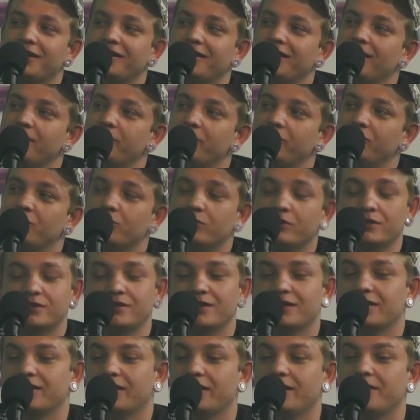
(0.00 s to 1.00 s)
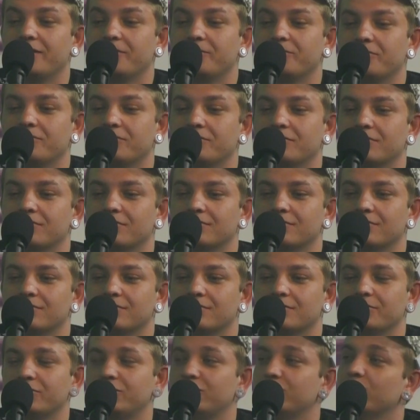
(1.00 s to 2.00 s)
name if you want to say the name.
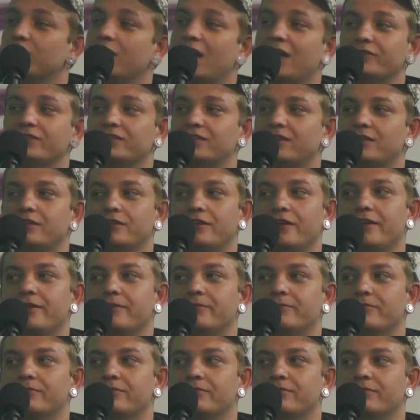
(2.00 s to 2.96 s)
But you don't have to say the name.